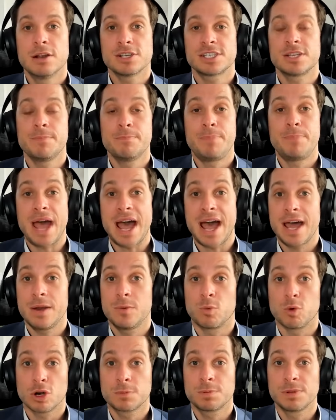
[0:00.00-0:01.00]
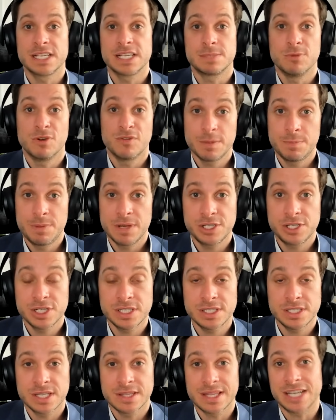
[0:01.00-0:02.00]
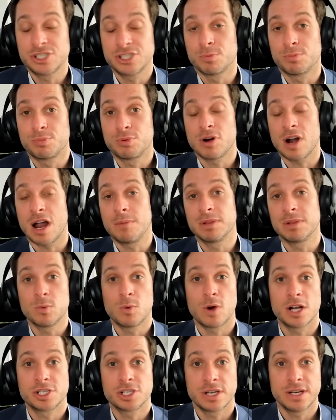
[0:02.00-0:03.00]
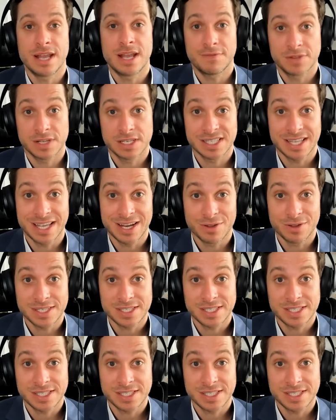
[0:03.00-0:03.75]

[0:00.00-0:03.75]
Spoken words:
some bad workplace movie pitches that you'll probably watch on Netflix later this